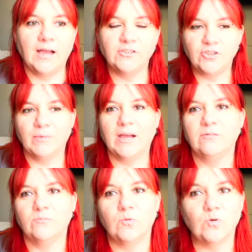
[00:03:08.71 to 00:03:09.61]
And you
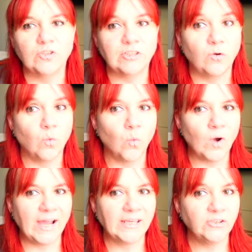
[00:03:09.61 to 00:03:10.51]
might be wondering
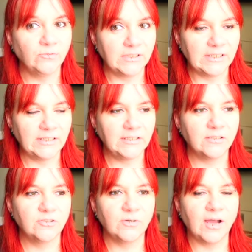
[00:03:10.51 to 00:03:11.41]
why you need
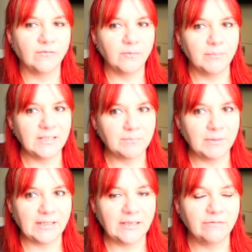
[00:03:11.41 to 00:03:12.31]
to have a
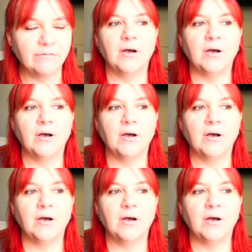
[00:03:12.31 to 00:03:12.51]
misbelief,